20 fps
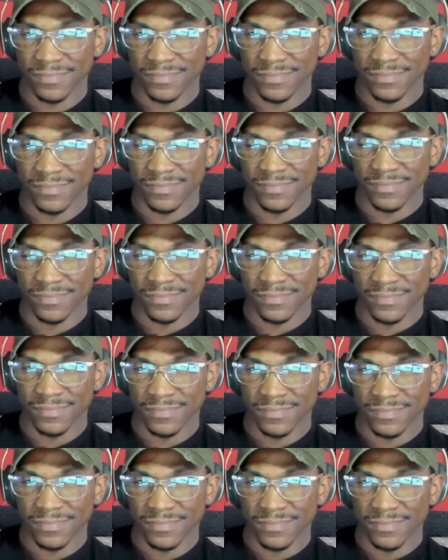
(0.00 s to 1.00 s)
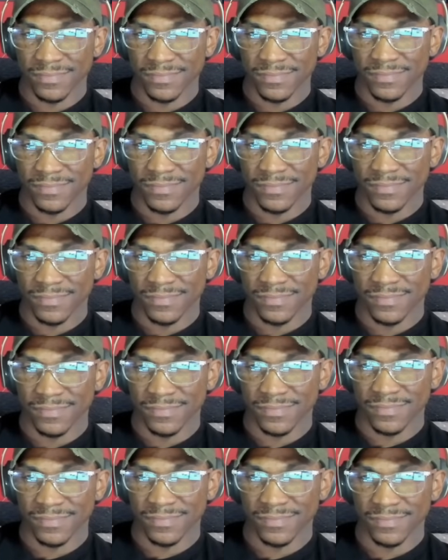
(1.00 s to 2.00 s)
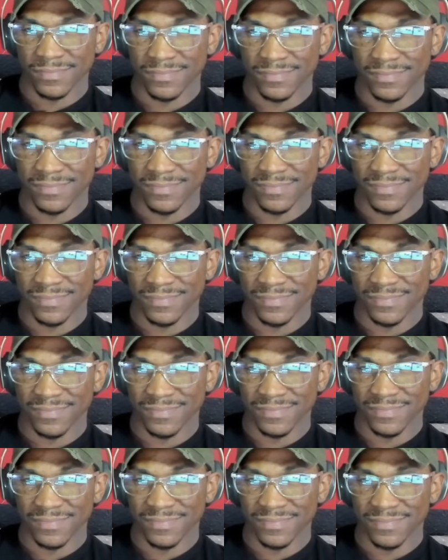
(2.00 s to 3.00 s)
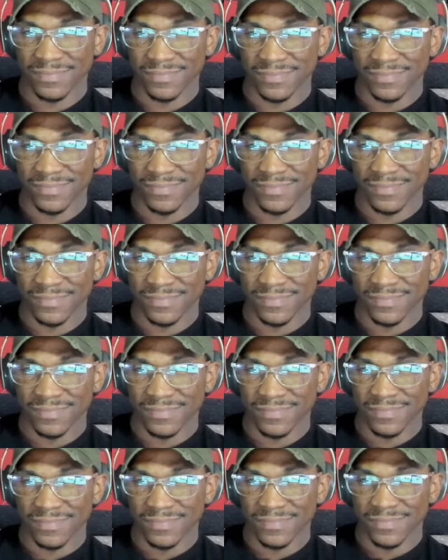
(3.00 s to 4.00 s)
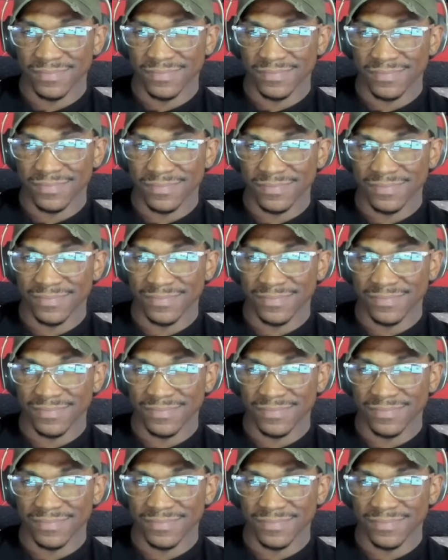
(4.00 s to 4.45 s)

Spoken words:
(not speaking)